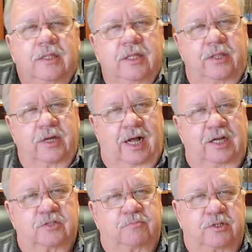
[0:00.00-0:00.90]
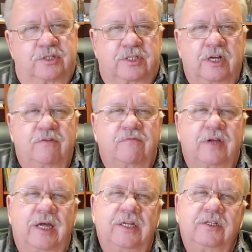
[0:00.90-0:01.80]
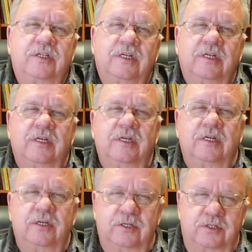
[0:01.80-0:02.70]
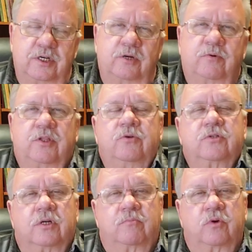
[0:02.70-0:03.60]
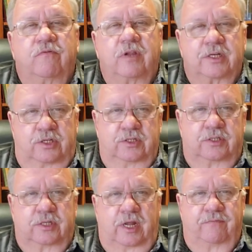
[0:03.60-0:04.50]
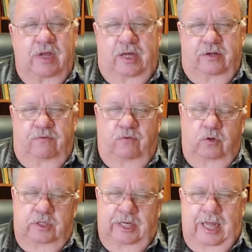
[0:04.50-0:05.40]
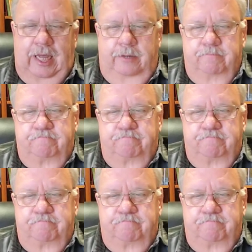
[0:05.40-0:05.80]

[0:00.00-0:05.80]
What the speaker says: then the Gospel itself, and share with you some reflections that I've gathered for today.